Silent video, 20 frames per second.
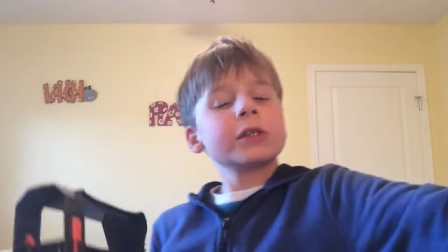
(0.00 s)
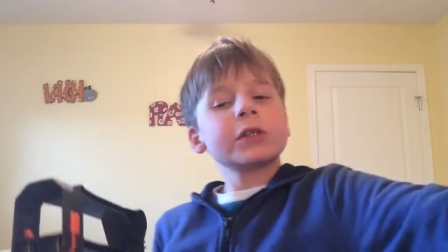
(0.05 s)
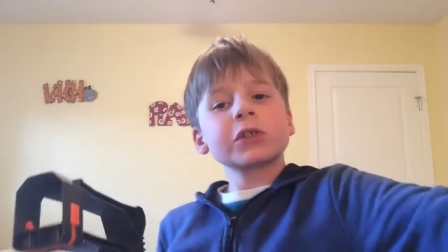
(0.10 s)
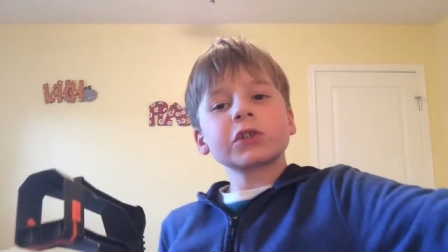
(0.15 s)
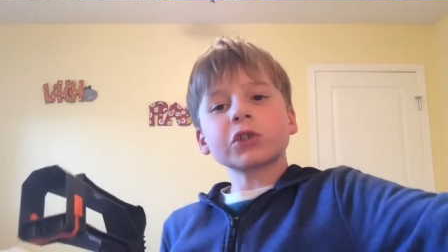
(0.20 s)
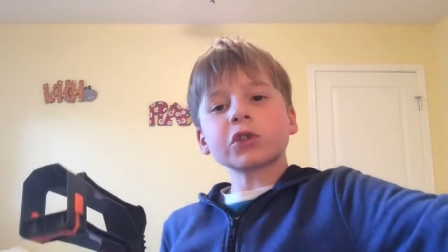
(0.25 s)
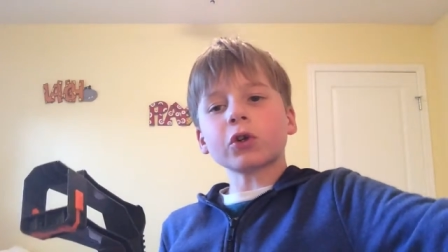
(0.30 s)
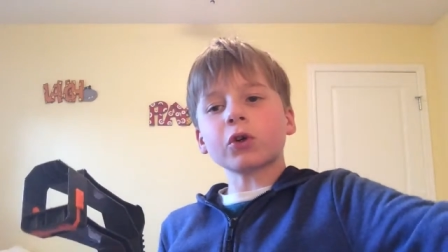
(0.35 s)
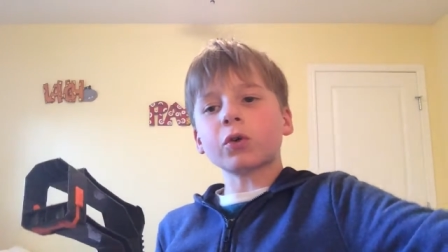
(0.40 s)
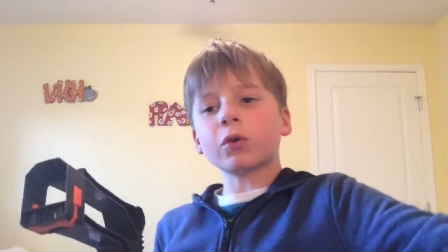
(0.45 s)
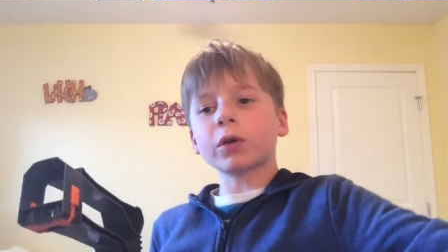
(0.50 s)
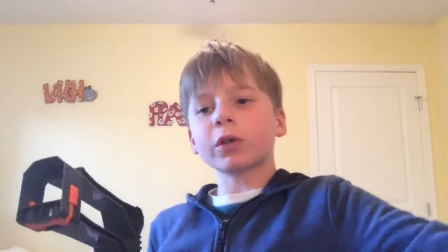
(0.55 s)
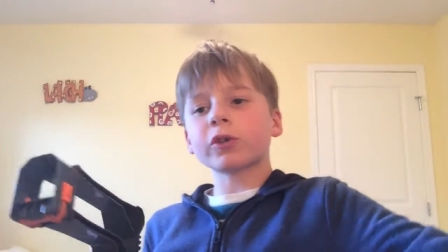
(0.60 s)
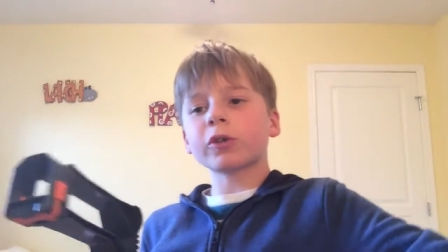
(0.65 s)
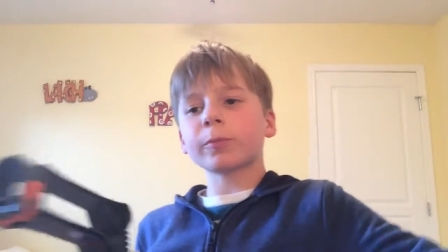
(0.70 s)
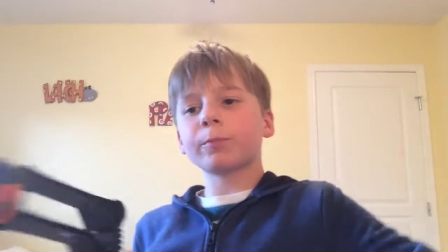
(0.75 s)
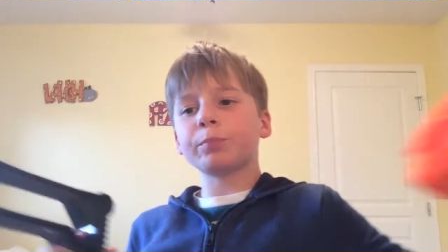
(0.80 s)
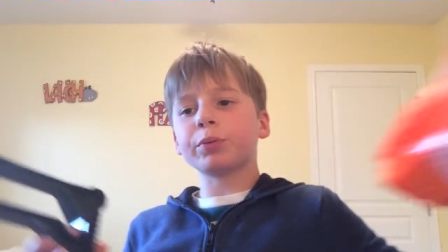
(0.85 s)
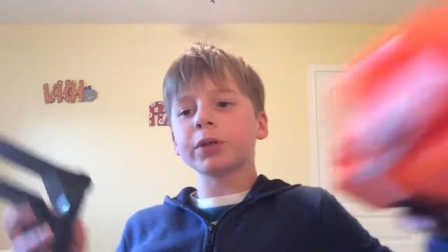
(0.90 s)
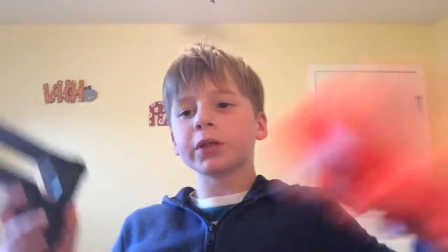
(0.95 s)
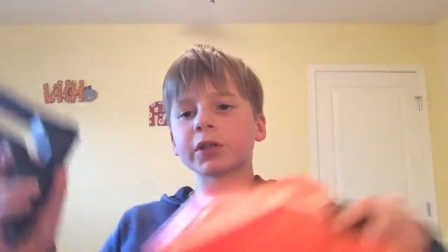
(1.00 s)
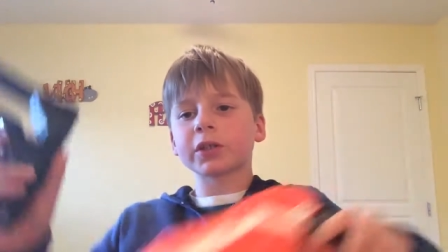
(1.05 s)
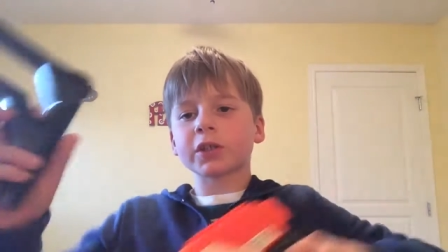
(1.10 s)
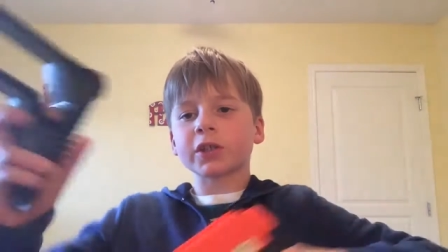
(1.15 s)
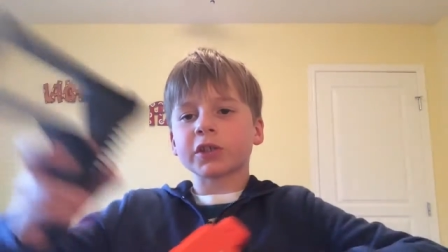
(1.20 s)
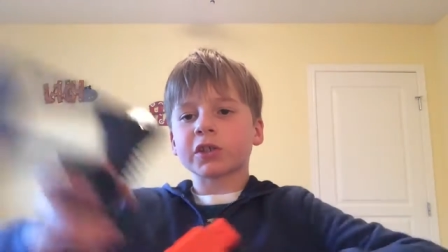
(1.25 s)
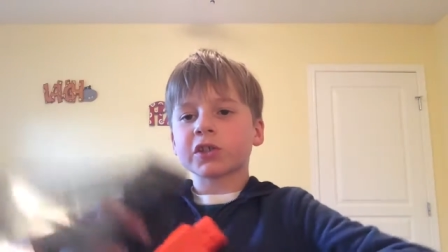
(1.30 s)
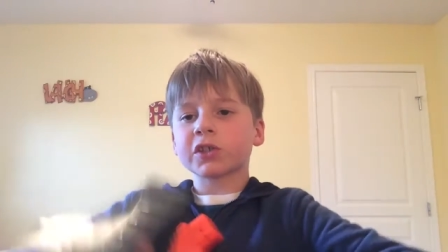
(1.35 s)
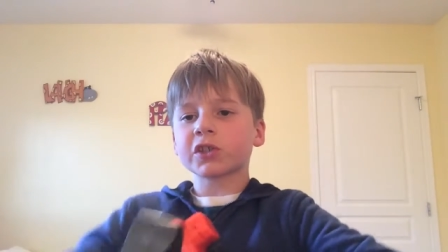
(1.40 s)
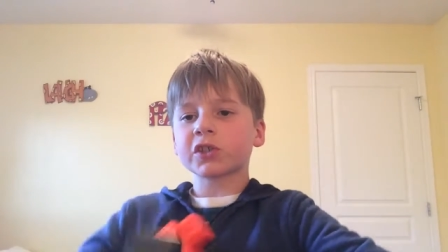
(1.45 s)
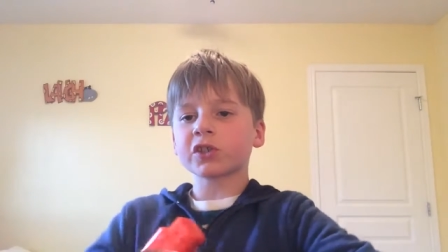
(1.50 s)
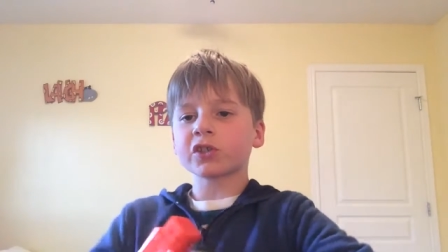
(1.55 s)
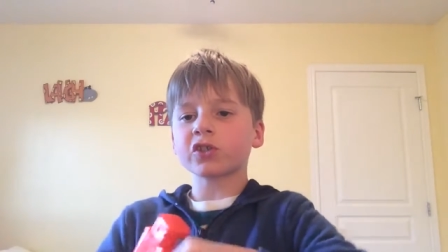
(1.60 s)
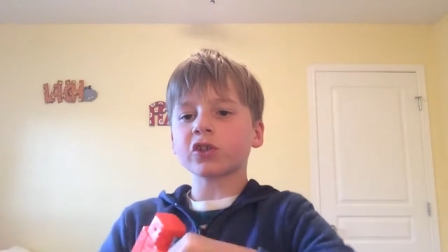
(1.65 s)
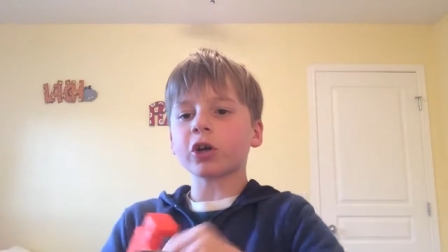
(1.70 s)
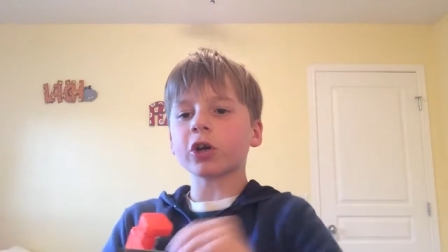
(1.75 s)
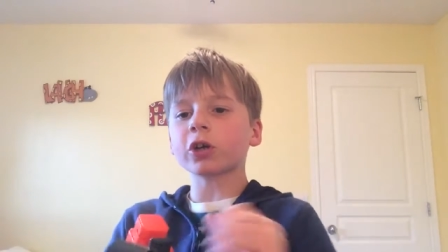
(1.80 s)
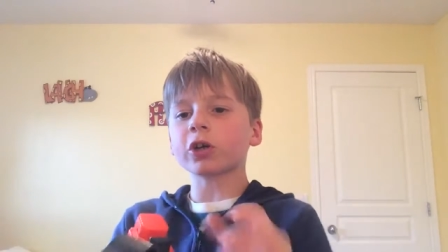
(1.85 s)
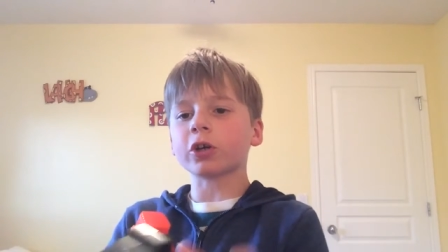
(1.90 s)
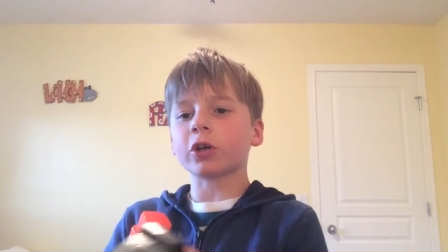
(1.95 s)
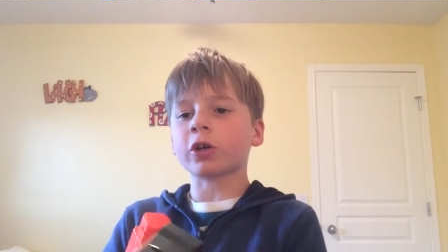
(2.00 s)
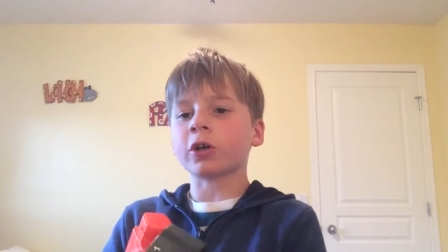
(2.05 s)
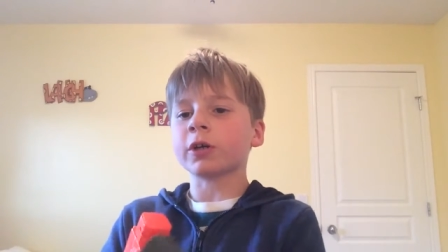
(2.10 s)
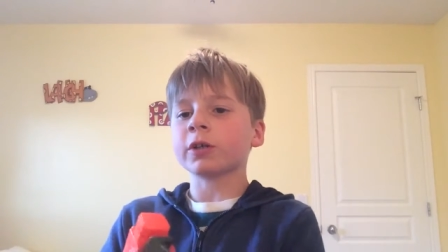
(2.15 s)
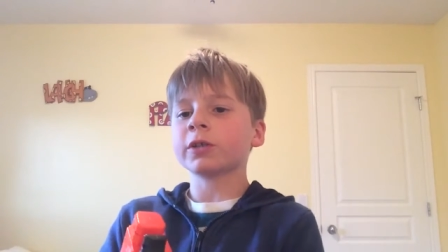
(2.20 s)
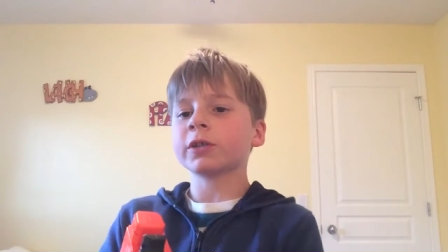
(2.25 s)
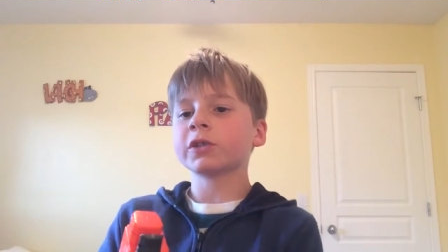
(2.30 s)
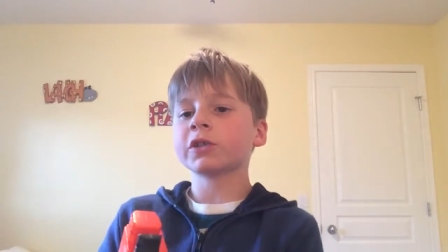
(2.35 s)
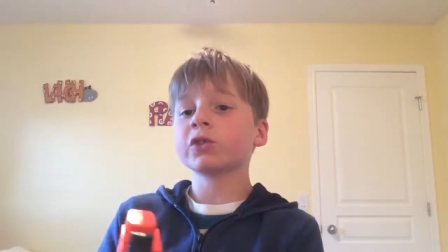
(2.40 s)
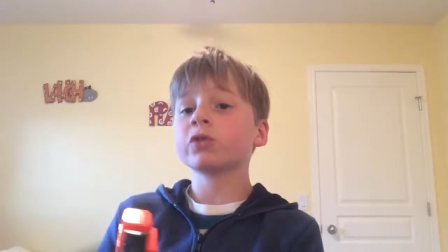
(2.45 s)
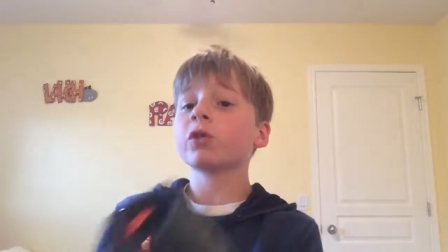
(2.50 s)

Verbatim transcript: So to put the stock on is